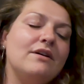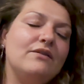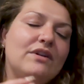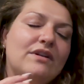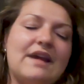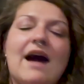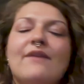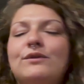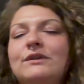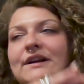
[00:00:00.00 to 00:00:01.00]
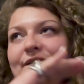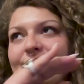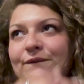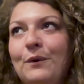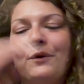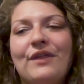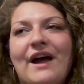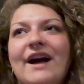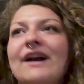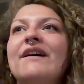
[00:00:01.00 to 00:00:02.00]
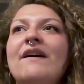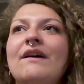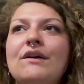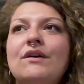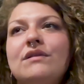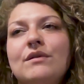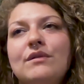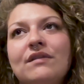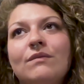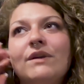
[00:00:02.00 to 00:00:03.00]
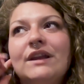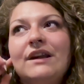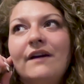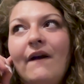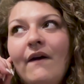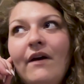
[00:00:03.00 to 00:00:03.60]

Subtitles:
of the scaffolding for that. So it's really